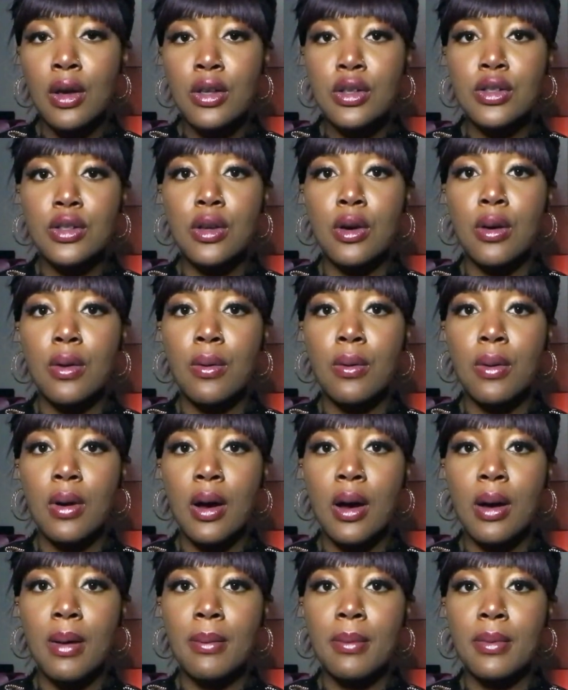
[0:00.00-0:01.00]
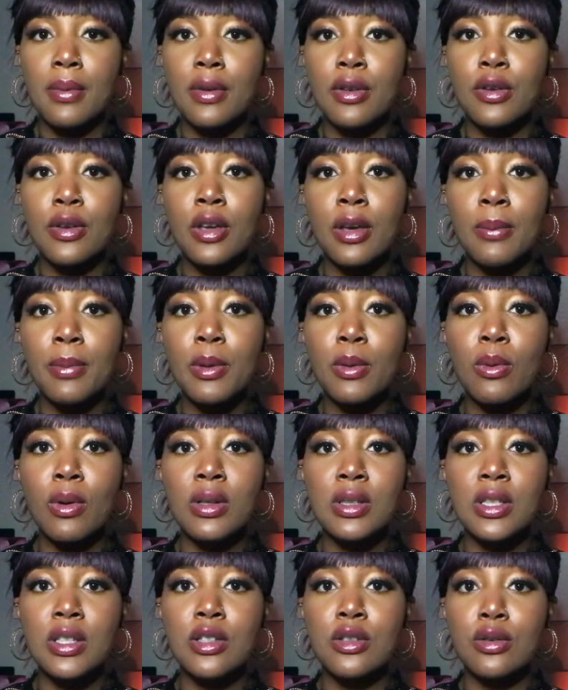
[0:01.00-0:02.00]
So you could be
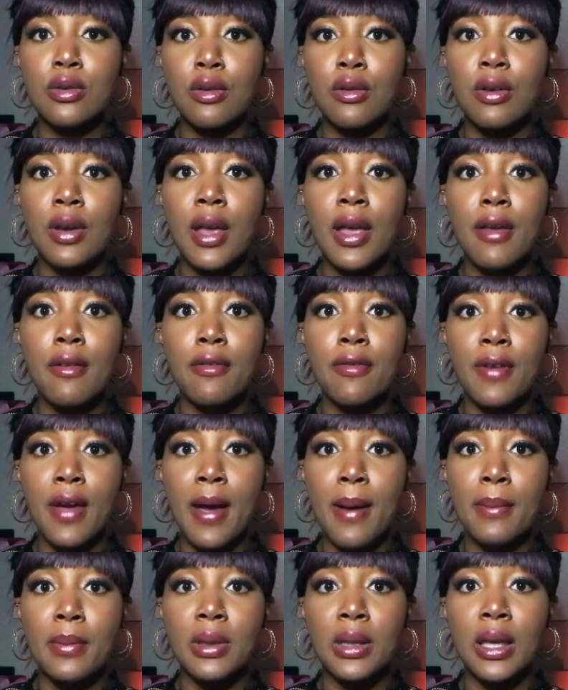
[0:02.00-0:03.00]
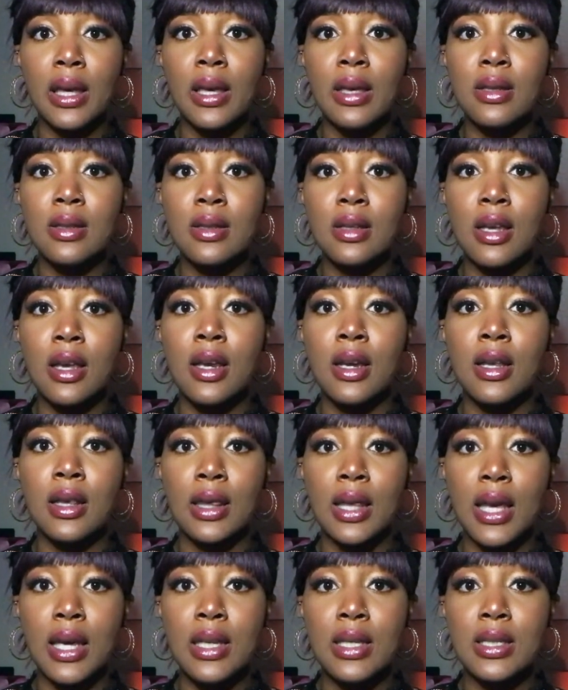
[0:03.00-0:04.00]
wanting to create a family and a
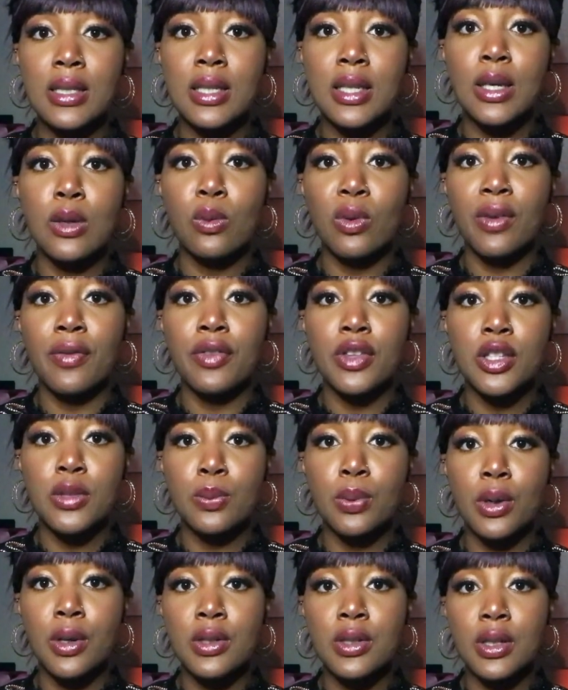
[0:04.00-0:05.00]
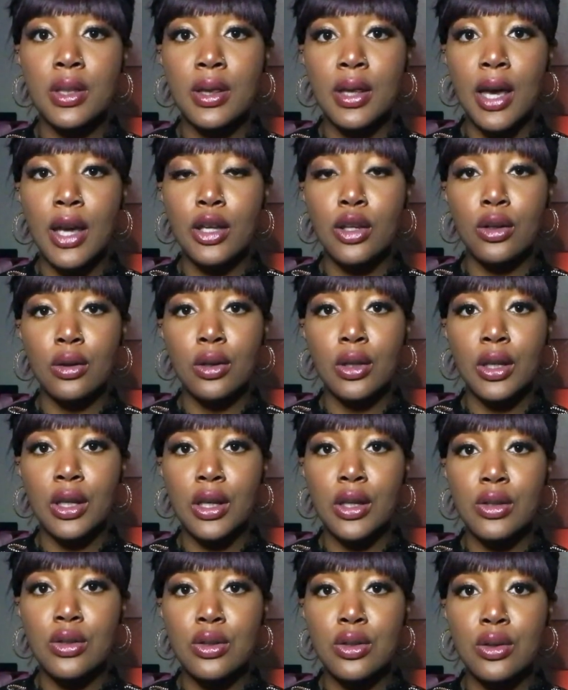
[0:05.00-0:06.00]
legacy with this person that you're
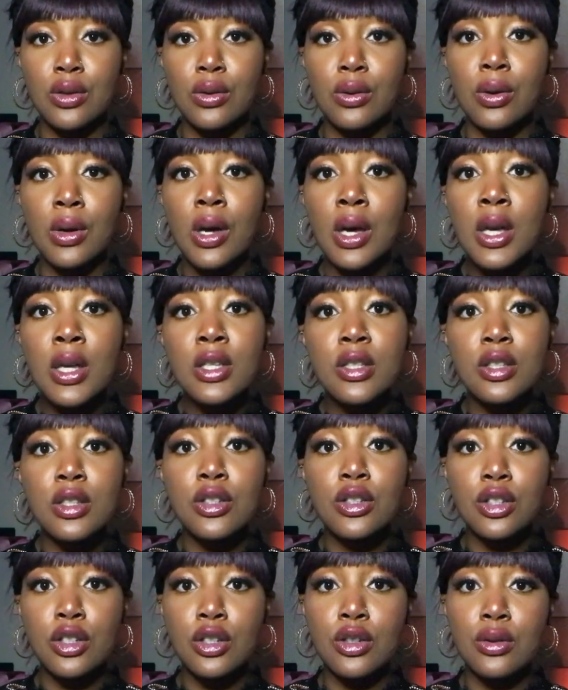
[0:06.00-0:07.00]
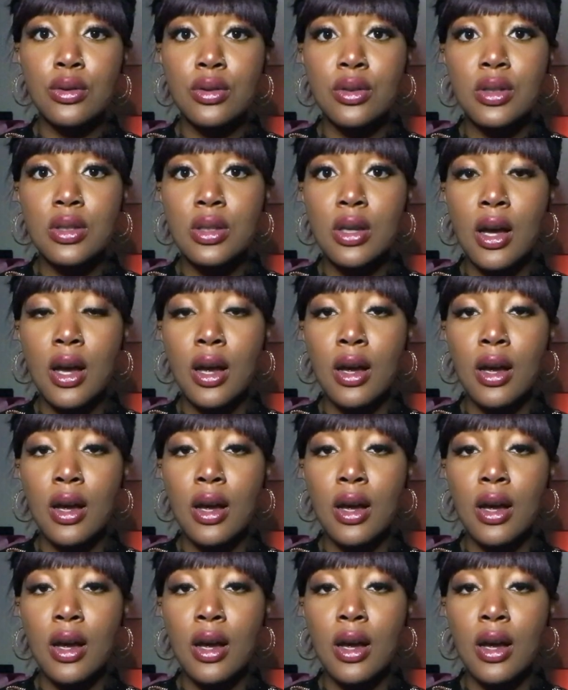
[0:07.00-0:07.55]
looking to seduce.